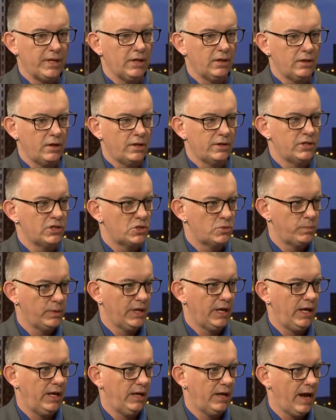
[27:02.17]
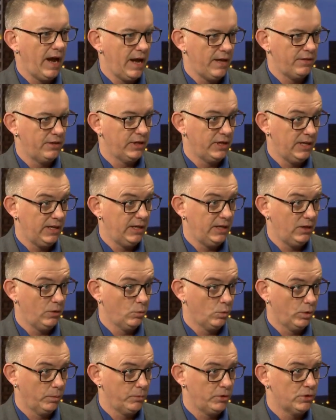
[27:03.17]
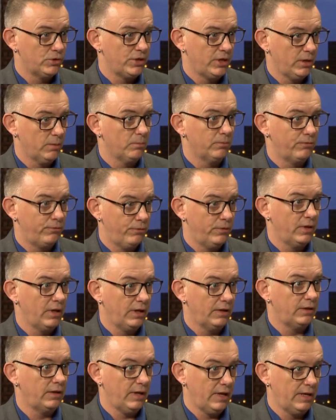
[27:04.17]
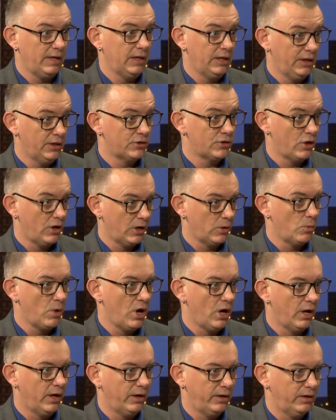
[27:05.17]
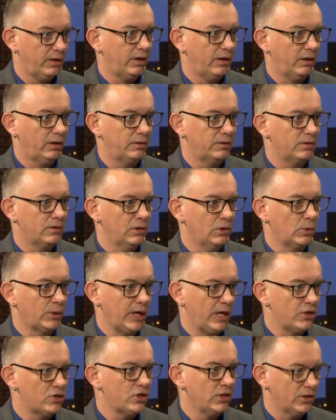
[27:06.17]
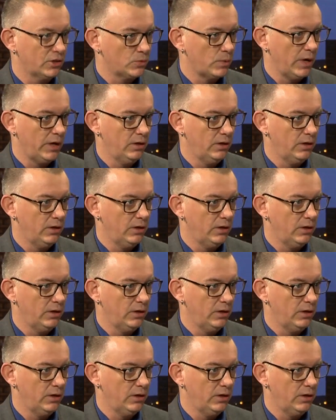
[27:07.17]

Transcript: be a, a, display at the Canadian War Museum that in its Ottawa uh, location as